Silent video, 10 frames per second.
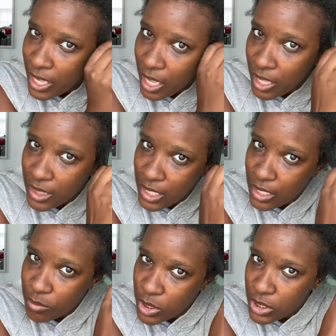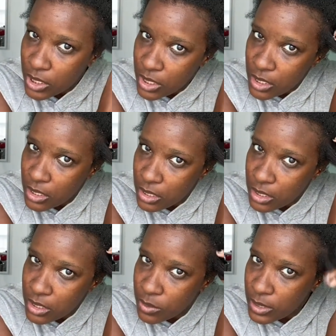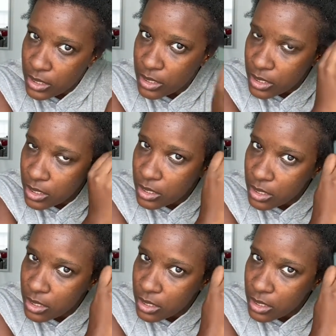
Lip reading: And then I'm just gonna twist it.